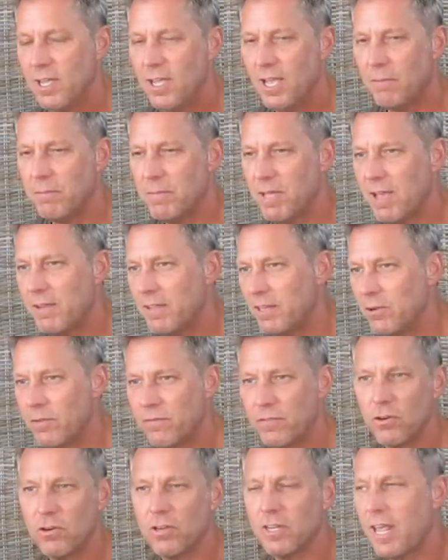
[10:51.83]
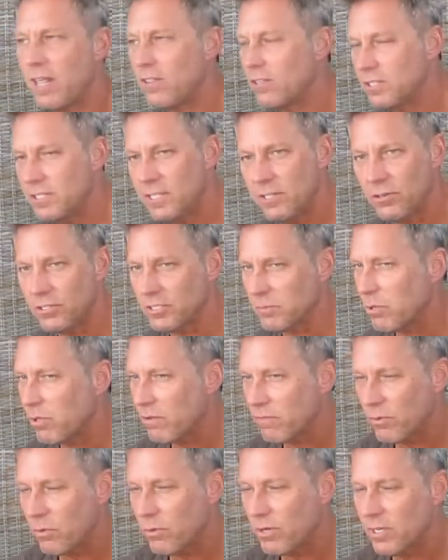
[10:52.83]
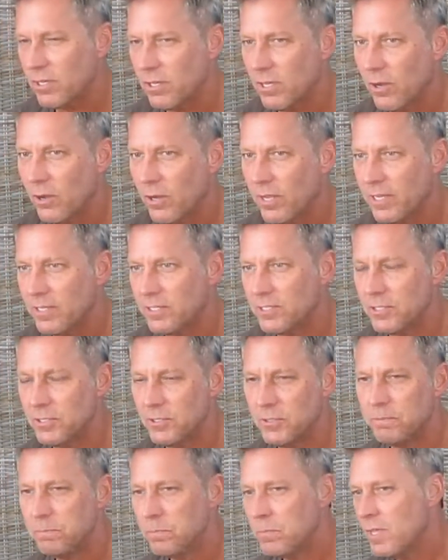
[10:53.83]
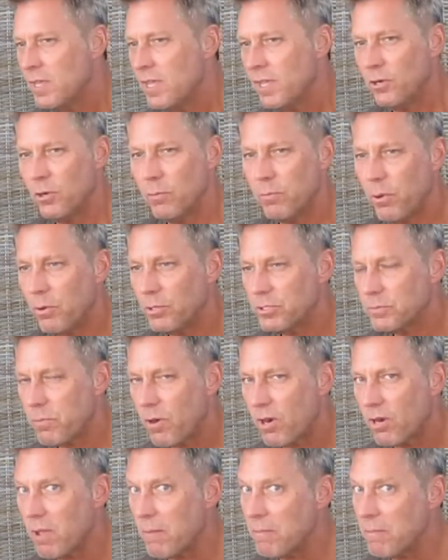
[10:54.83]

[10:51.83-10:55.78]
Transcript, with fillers: I'm not, you know, if you're an L&D nurse, I'm only floating into, into, you know, postpartum.